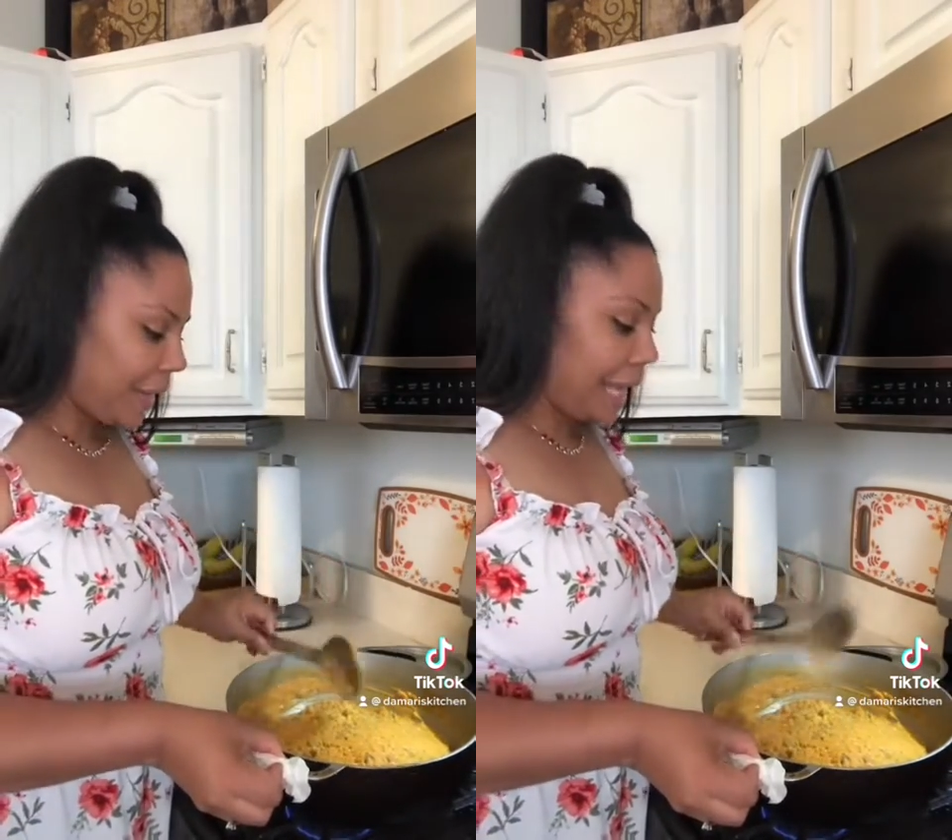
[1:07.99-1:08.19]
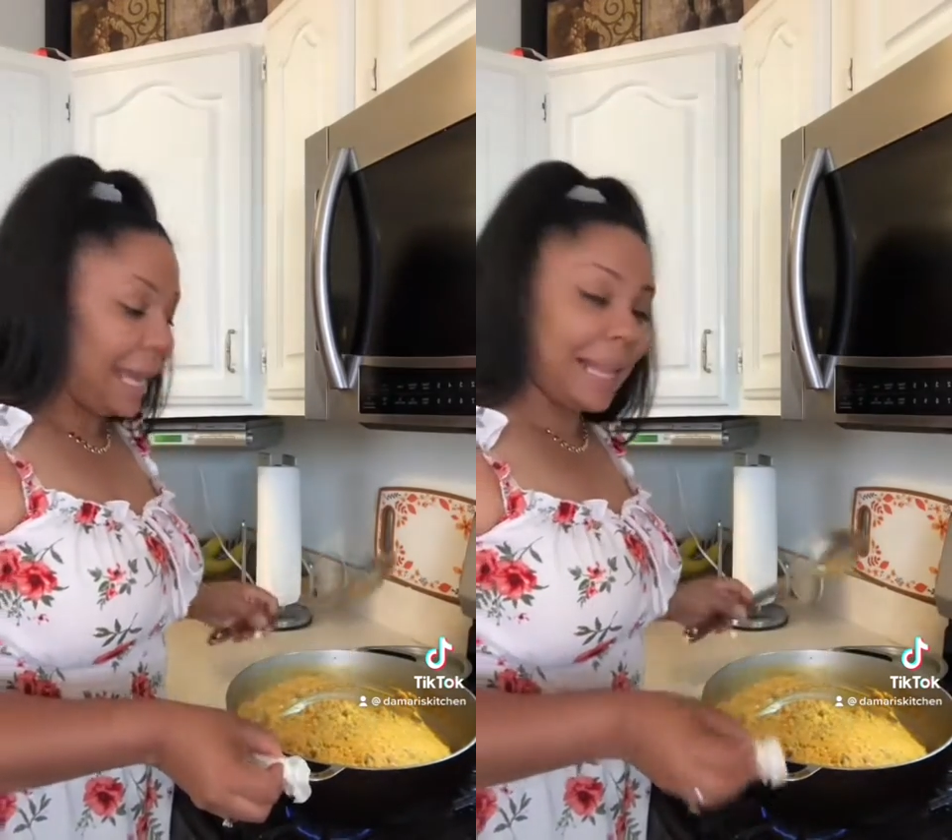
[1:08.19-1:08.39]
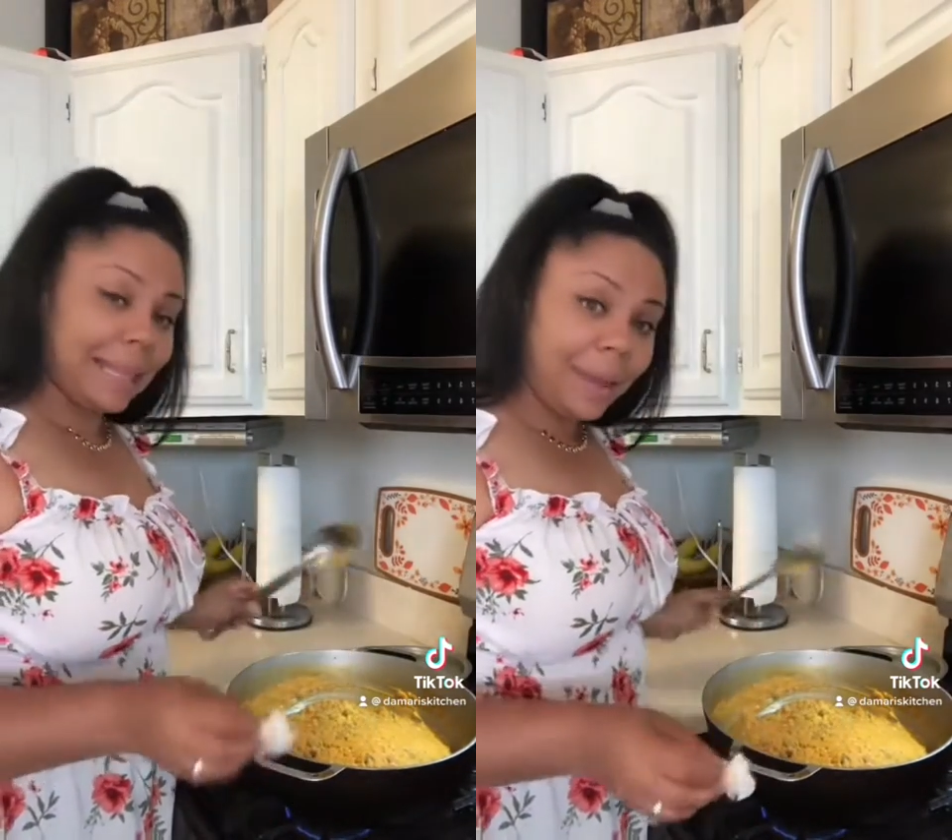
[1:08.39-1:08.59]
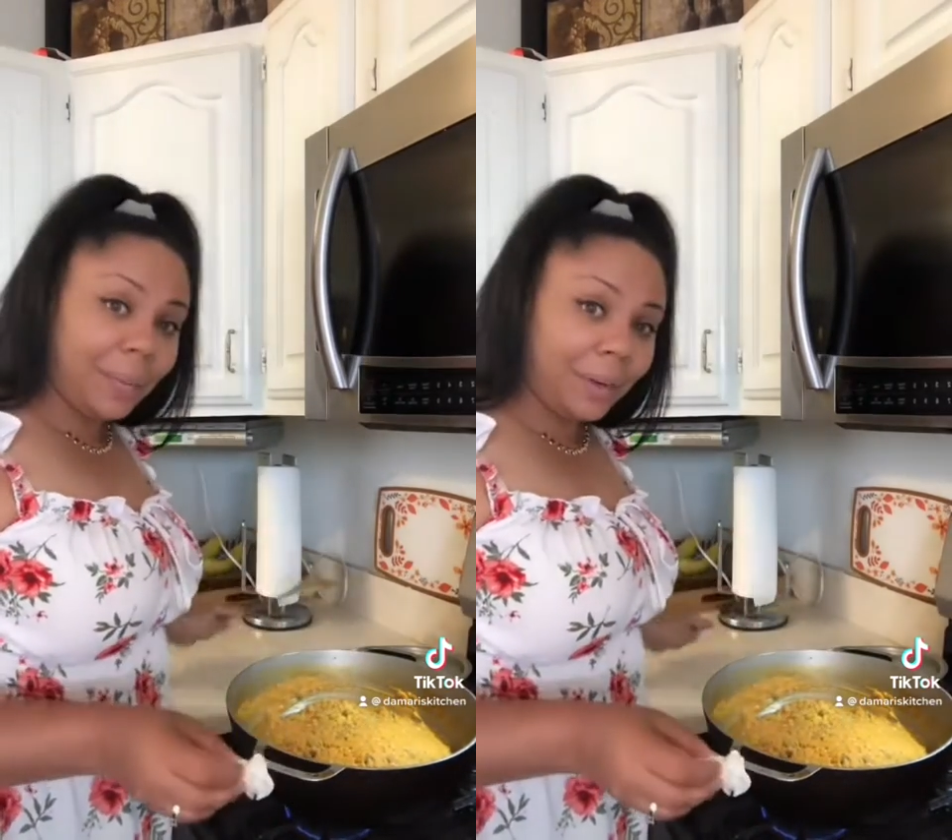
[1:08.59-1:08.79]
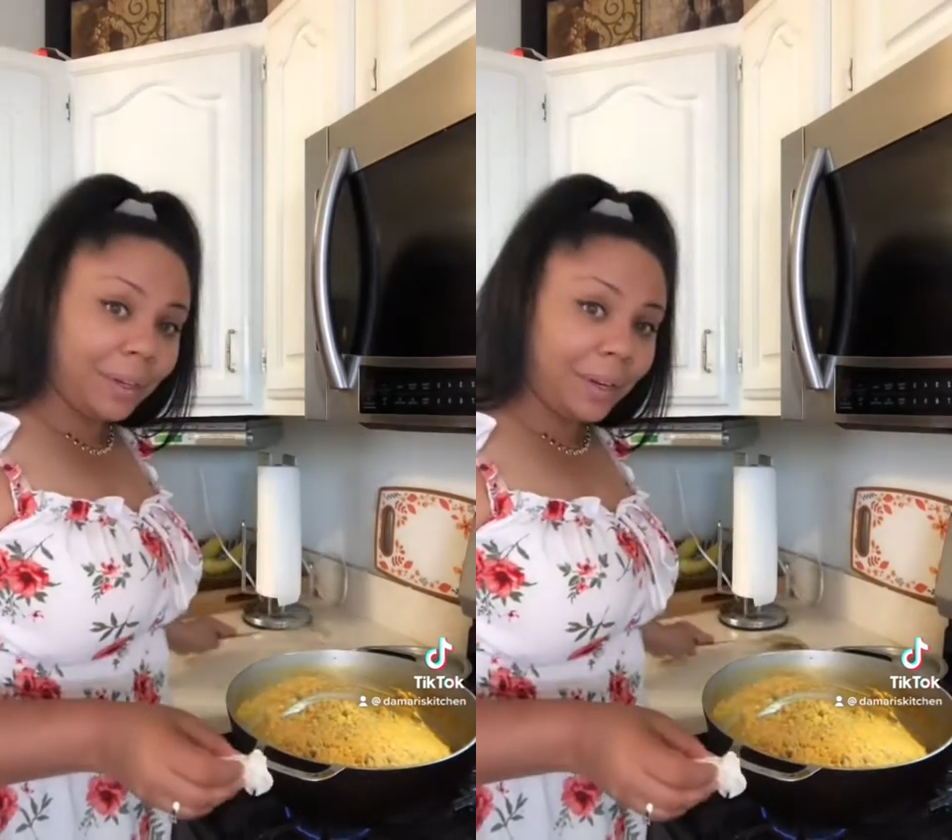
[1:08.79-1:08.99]
And then we're
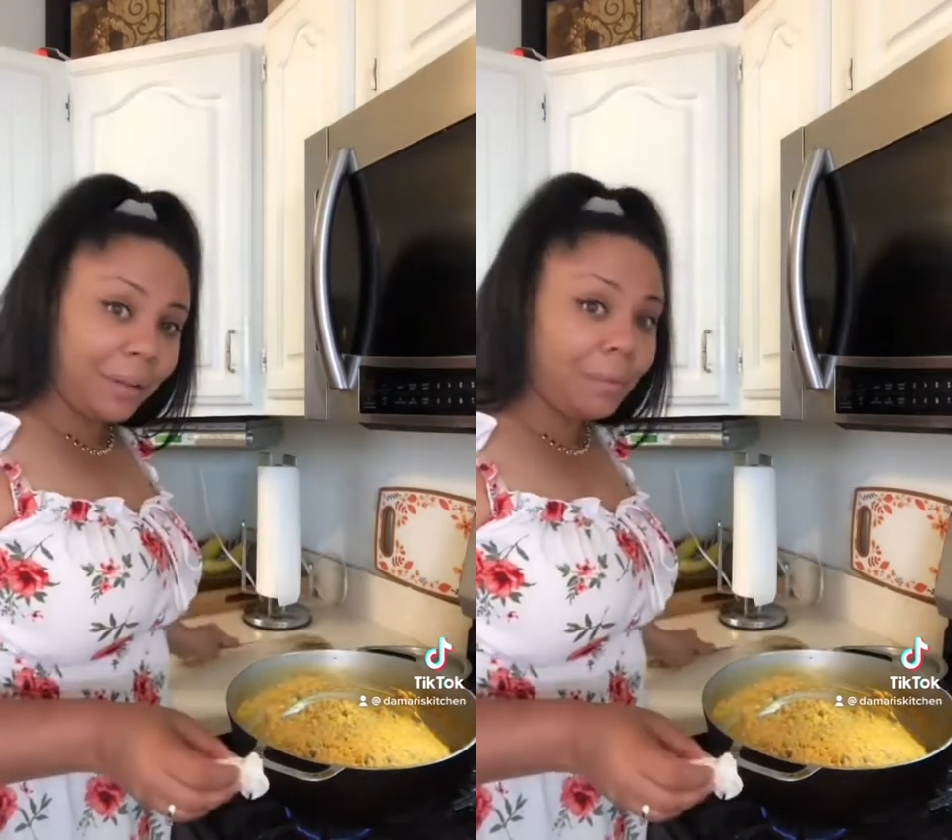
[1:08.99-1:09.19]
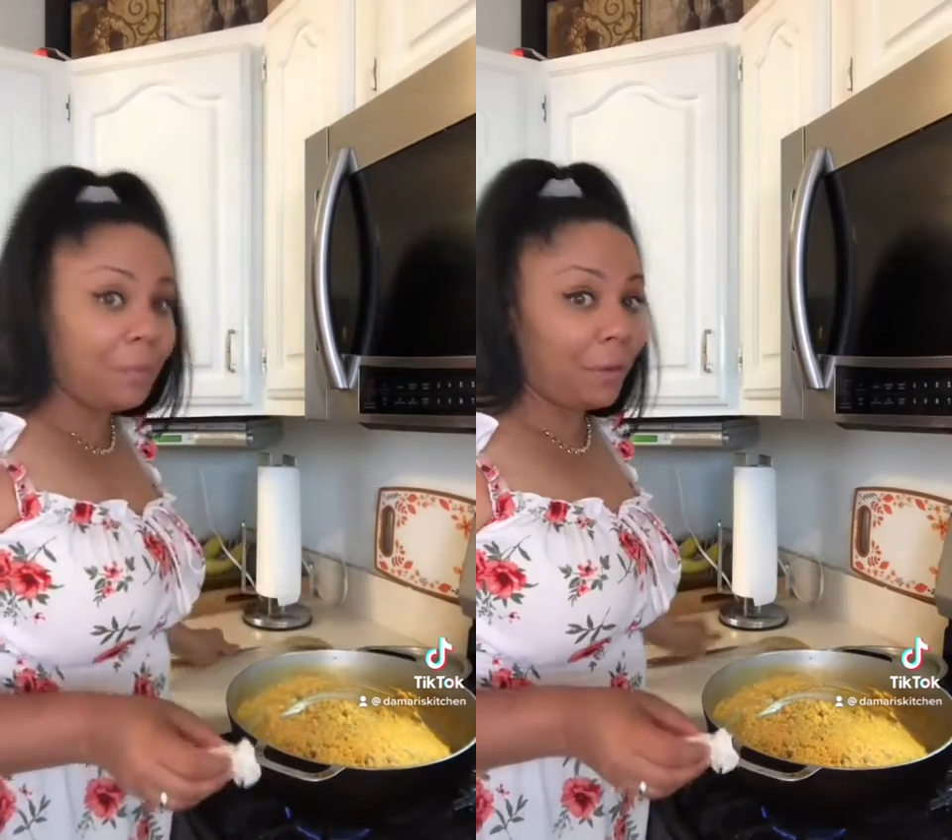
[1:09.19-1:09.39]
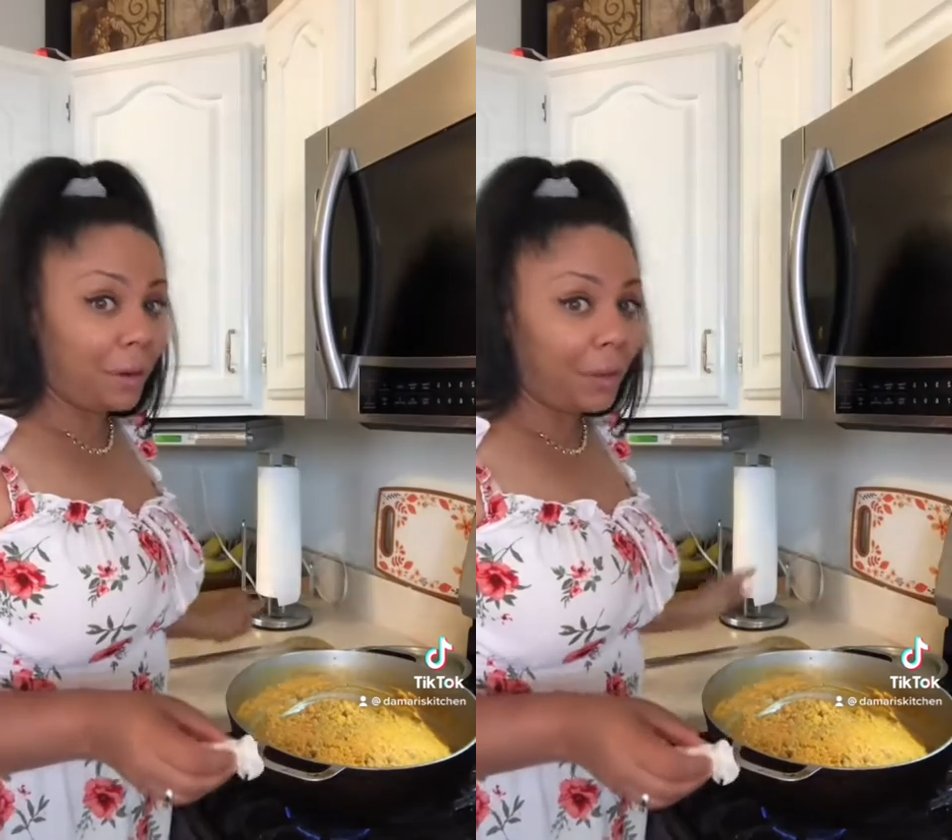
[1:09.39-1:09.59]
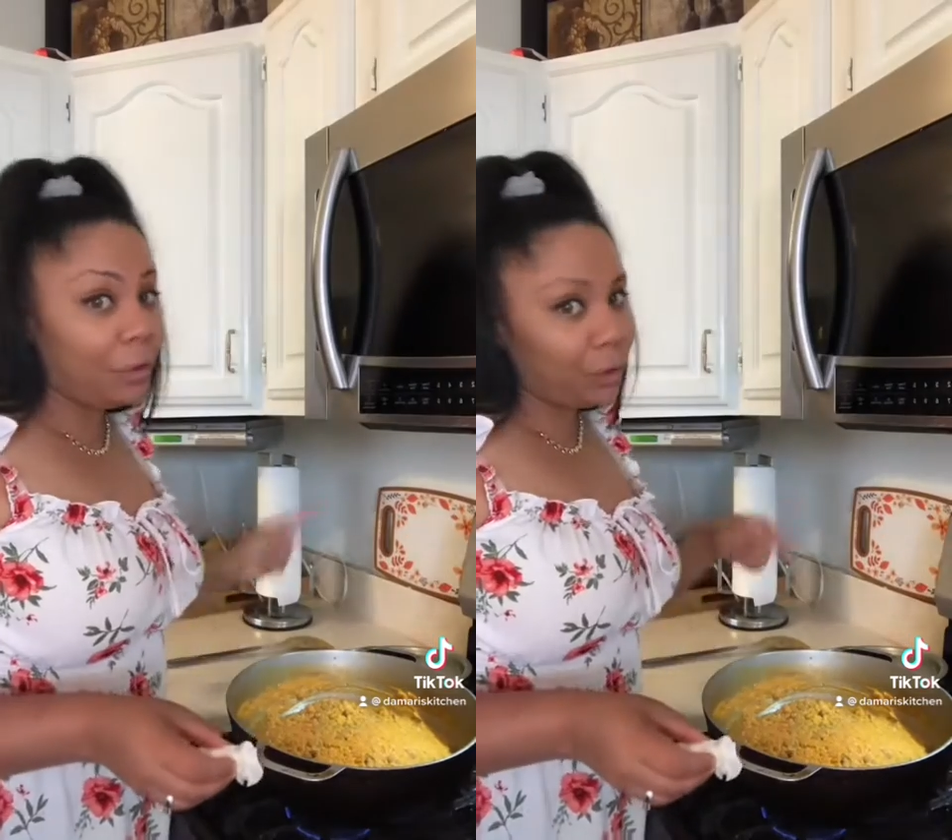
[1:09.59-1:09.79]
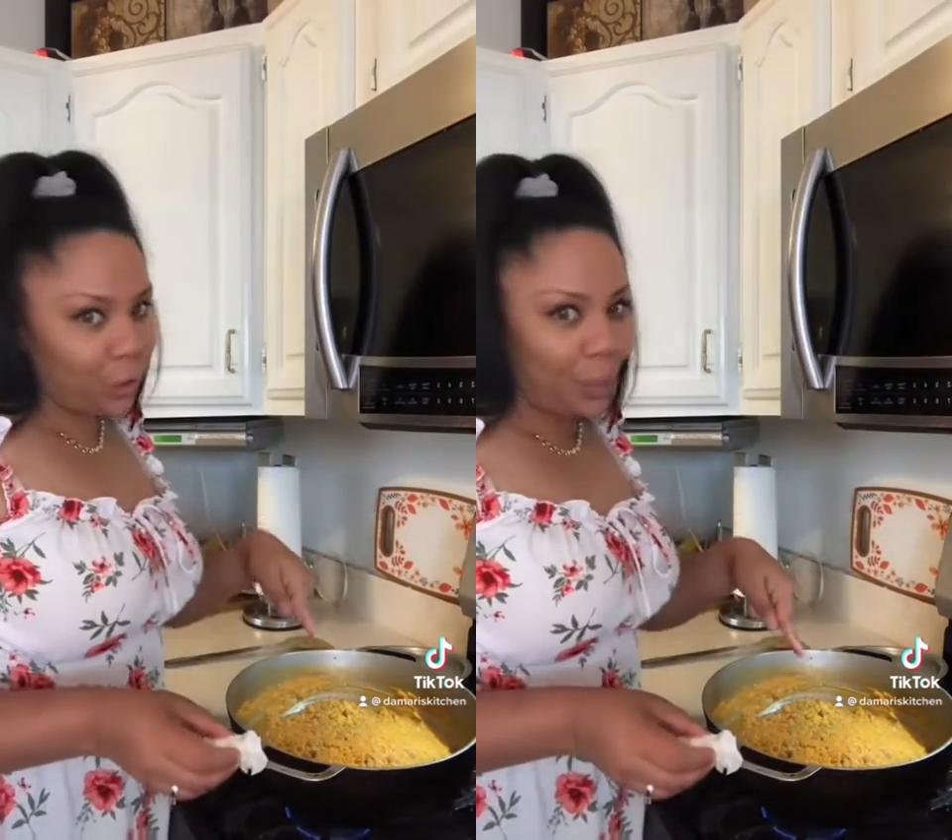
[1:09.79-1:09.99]
gonna cover for another
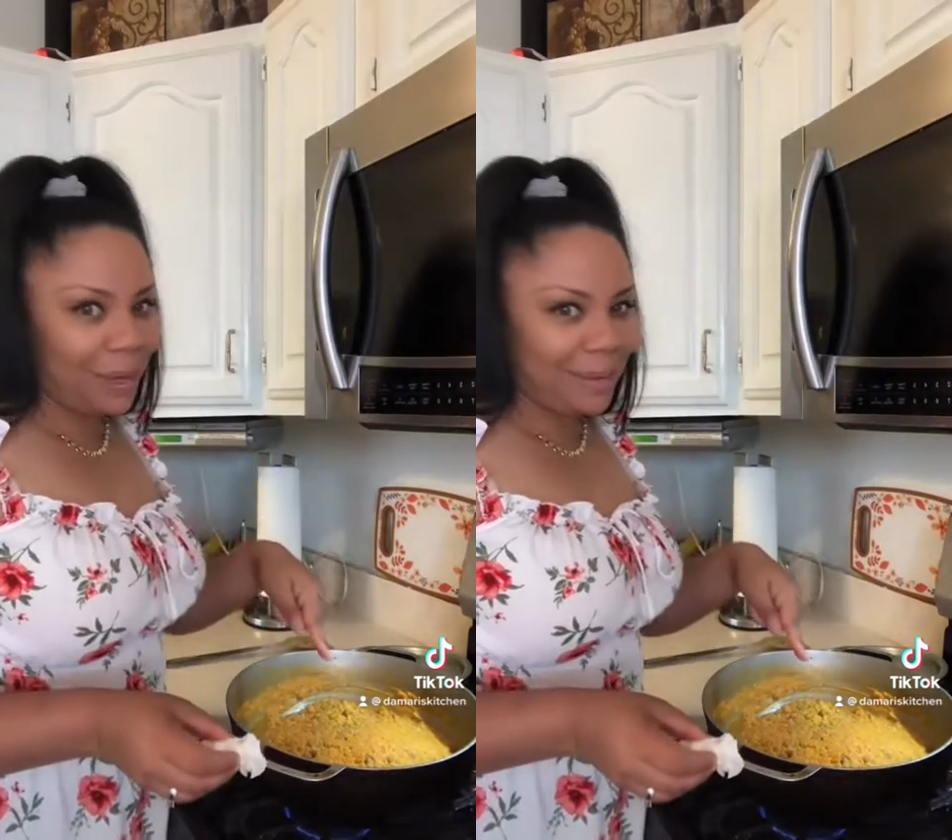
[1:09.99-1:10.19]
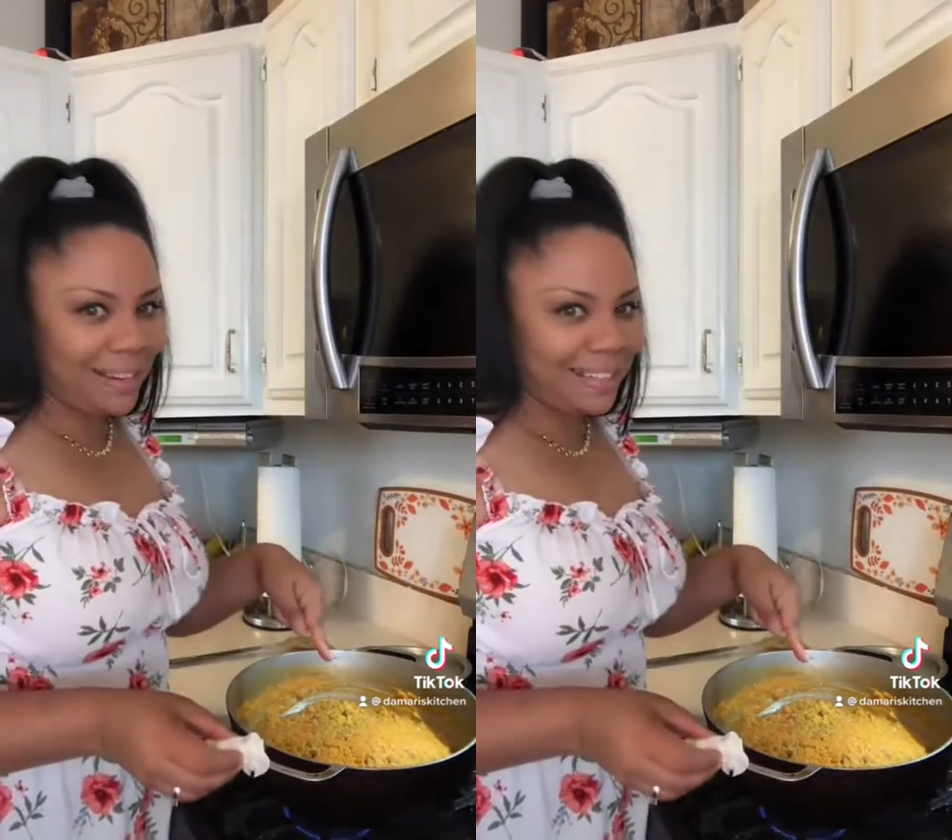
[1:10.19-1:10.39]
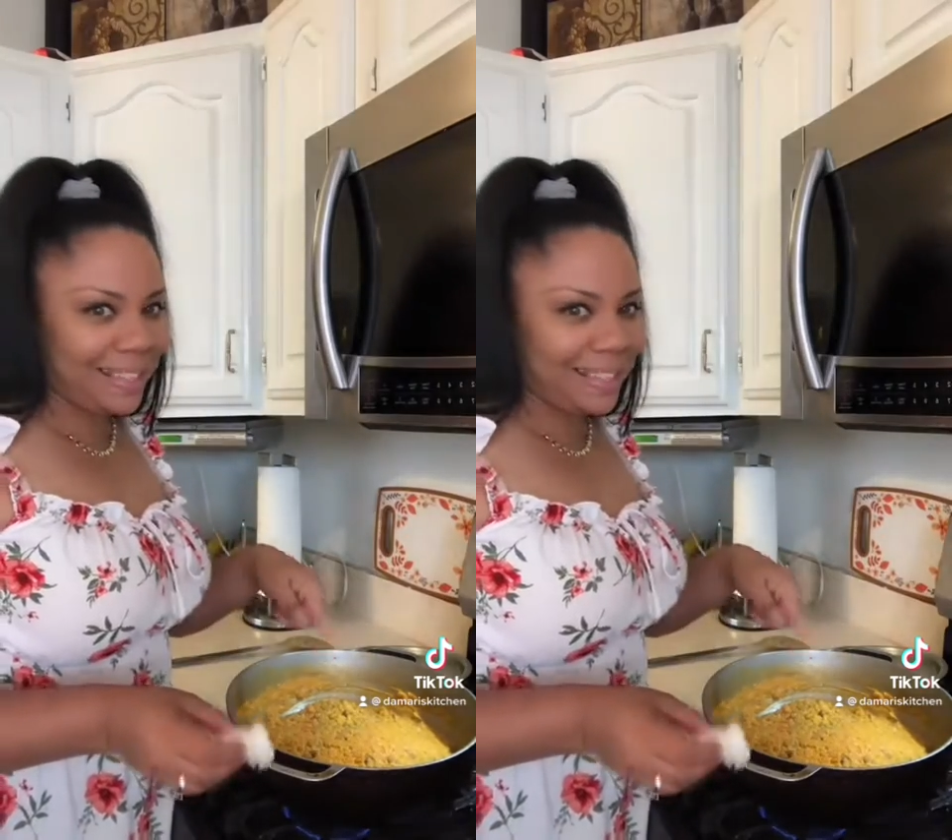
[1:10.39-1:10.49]
20 minutes.